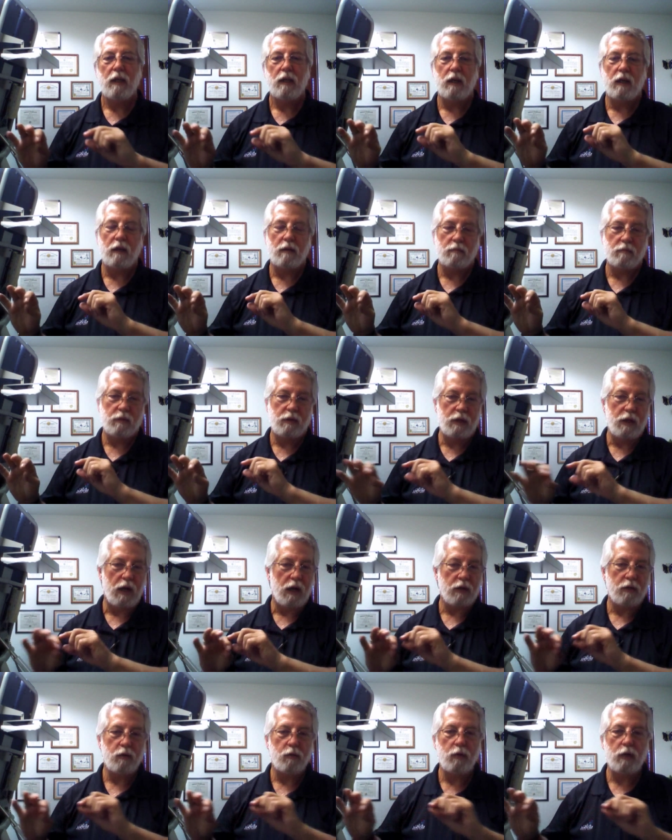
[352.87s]
Um, uh,
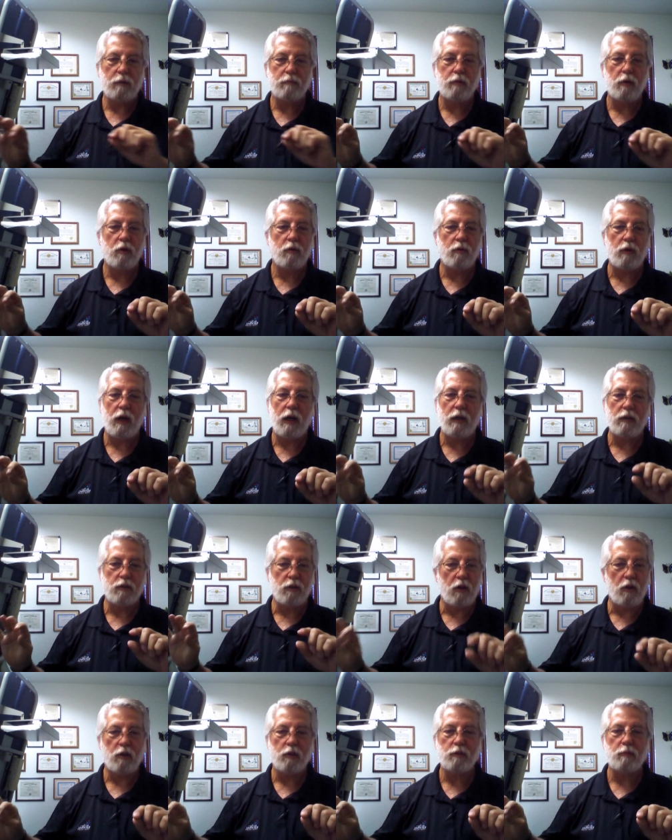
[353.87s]
Dr. Rick Boatright is
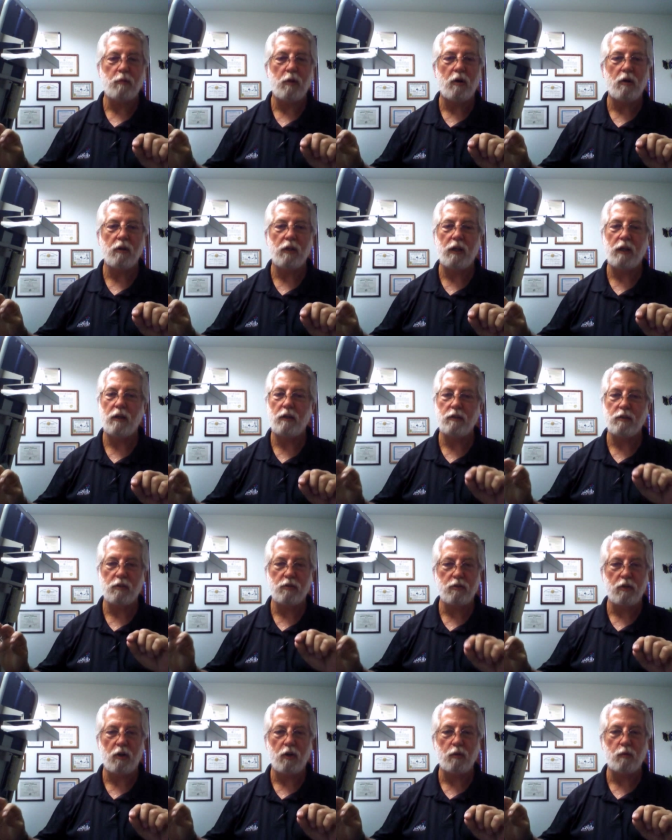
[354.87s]
all small letters,
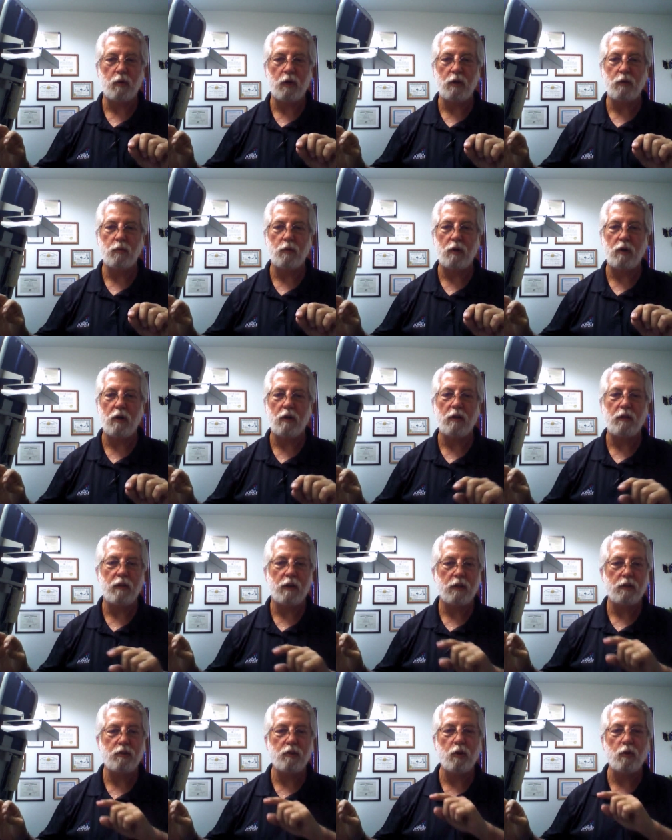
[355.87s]
it's all one word, and
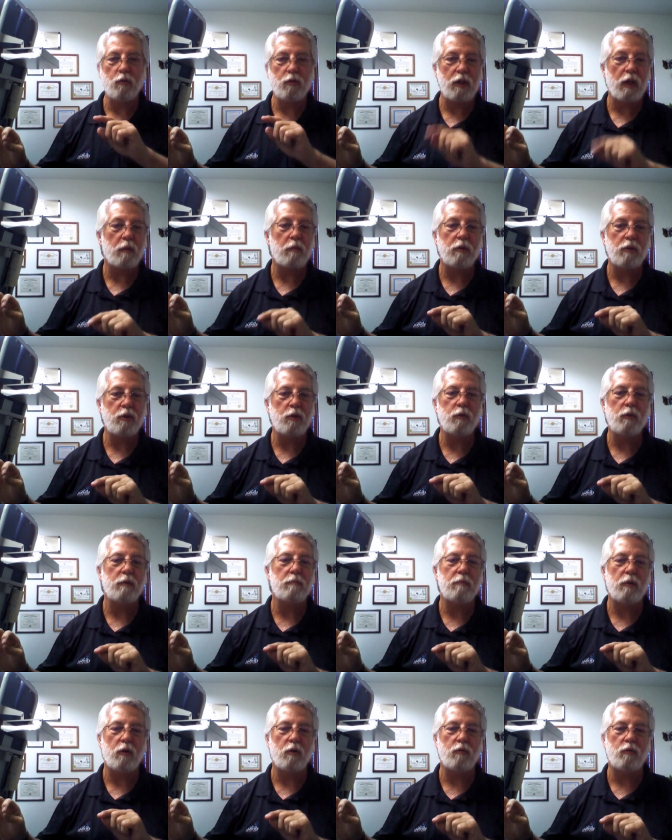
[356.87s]
there's no W
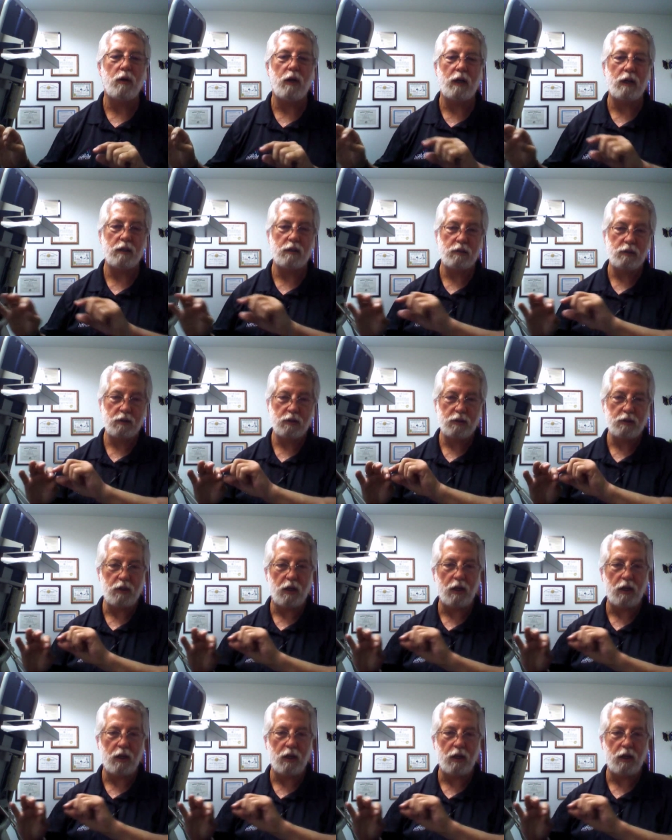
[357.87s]
in Boatright just